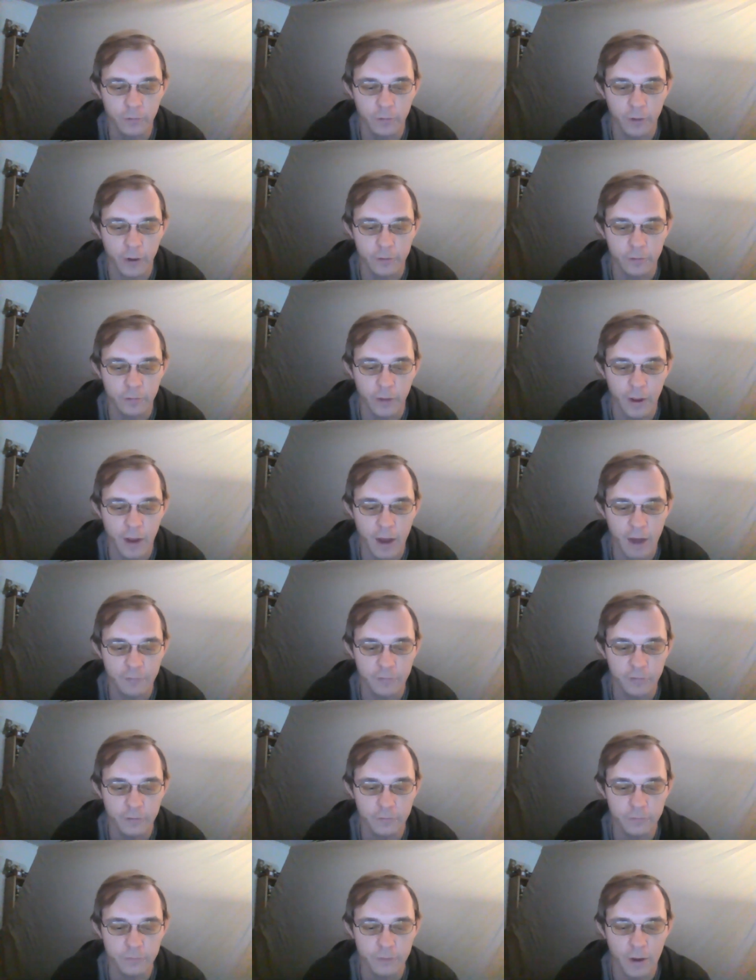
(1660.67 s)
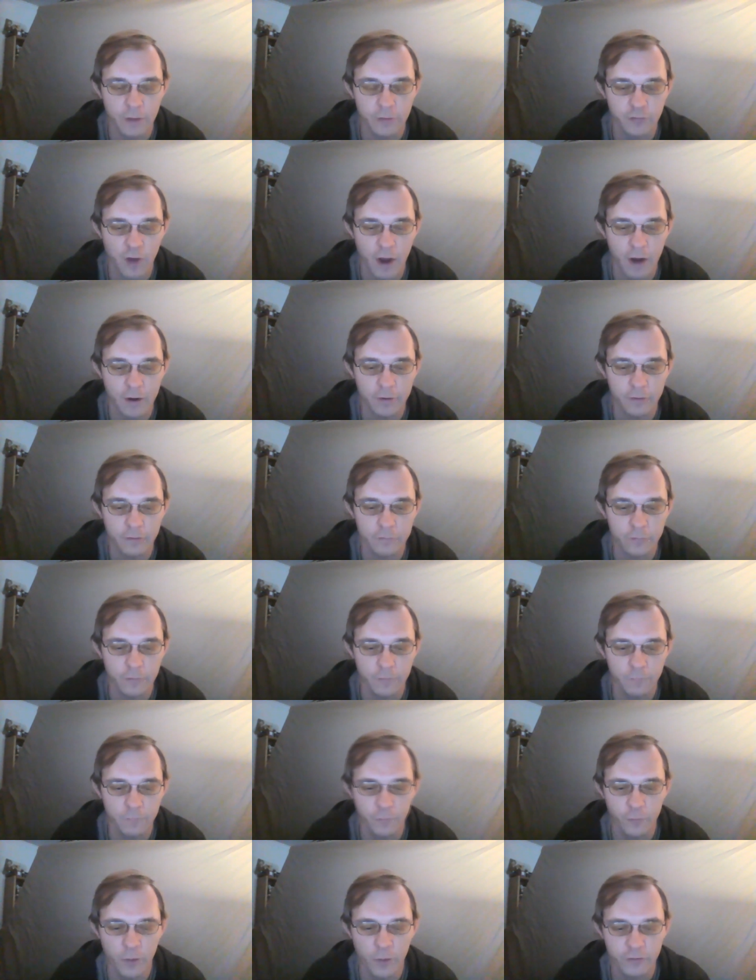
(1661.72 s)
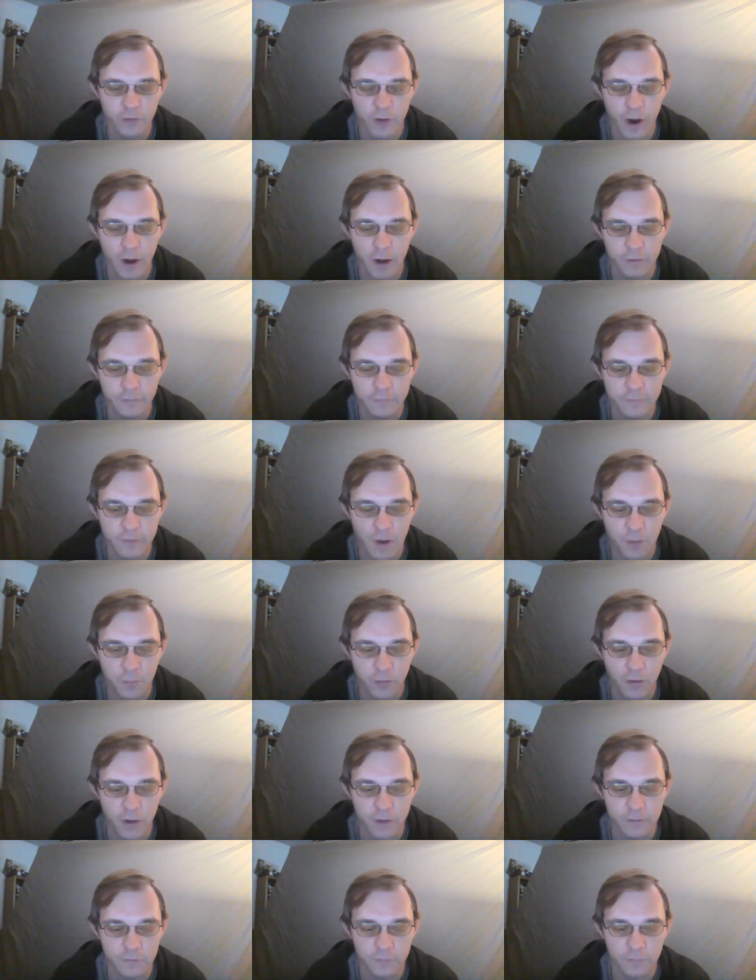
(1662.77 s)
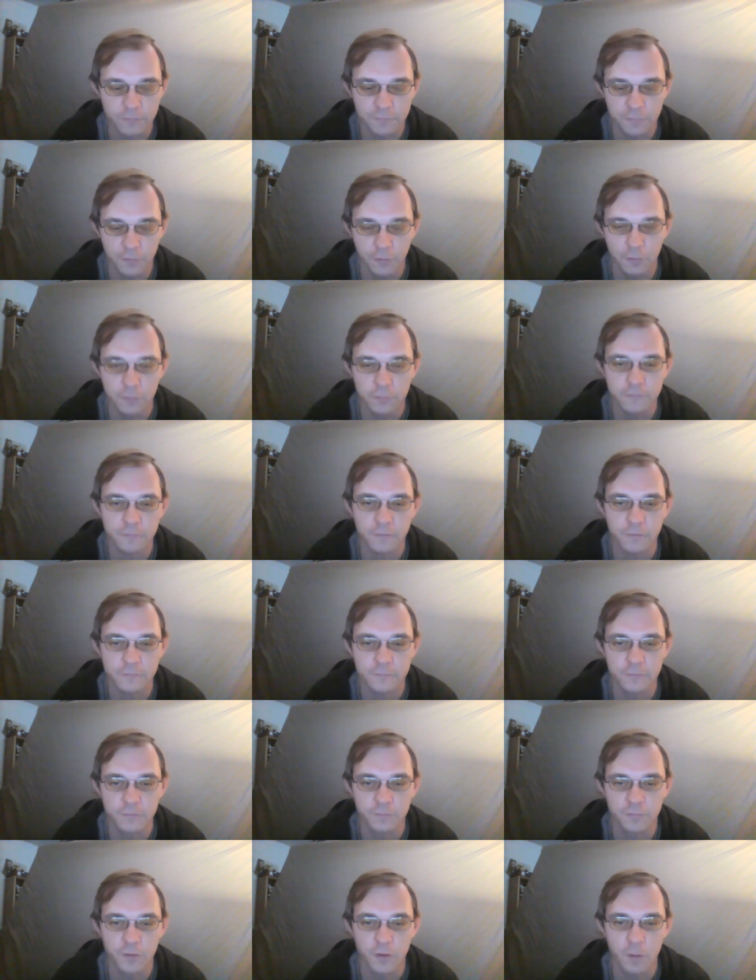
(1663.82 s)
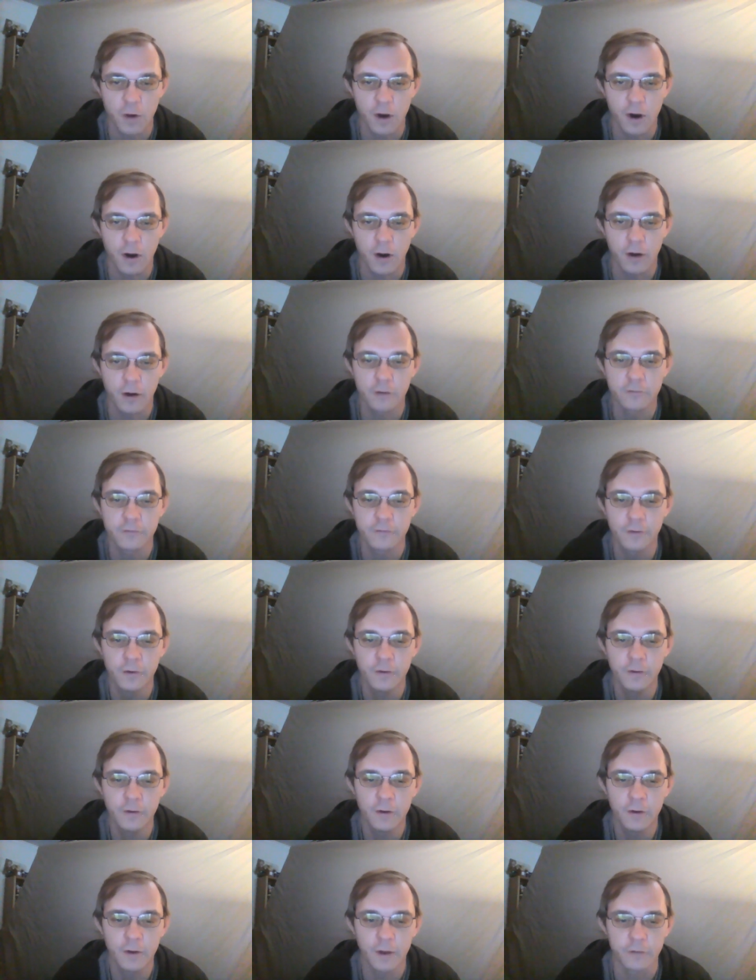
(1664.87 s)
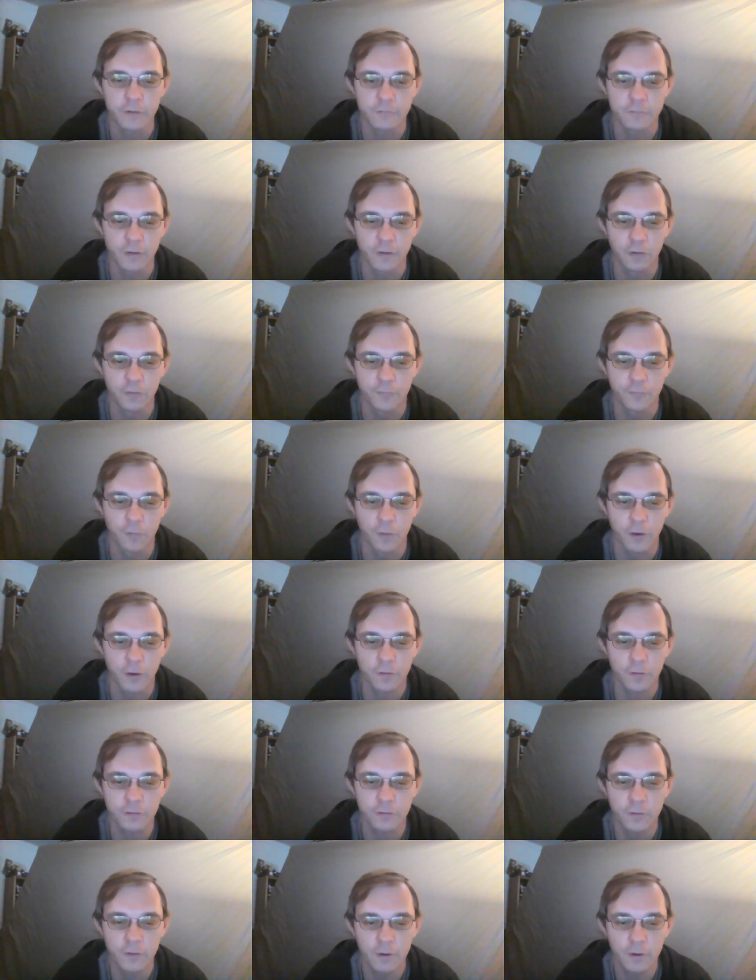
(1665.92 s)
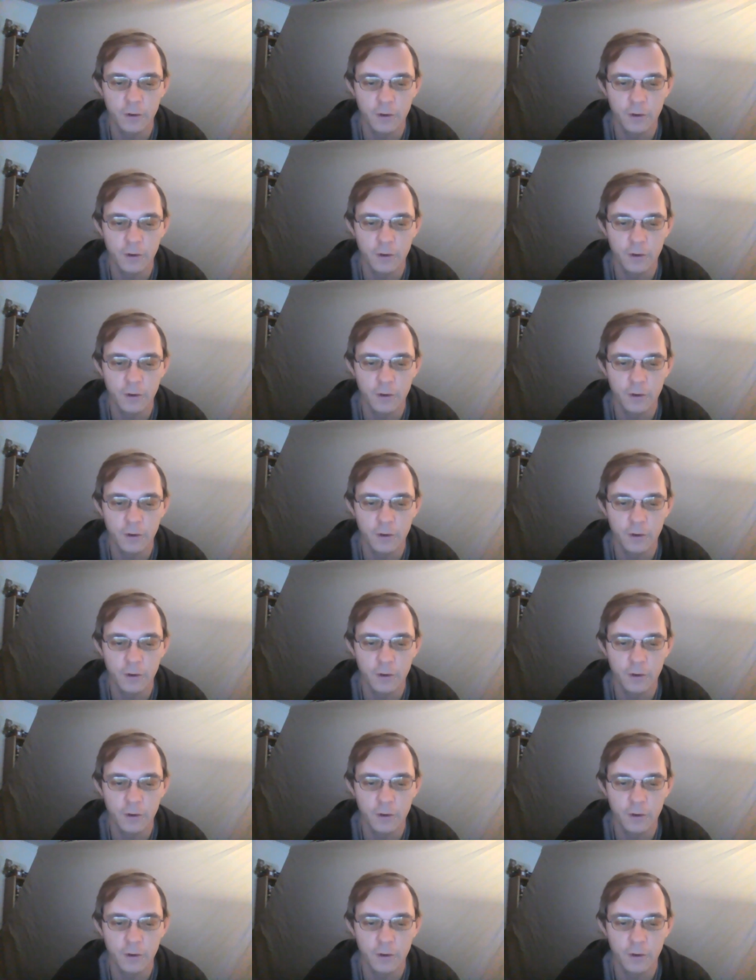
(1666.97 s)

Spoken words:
like they've been trying to separate their school system from ours and so forth,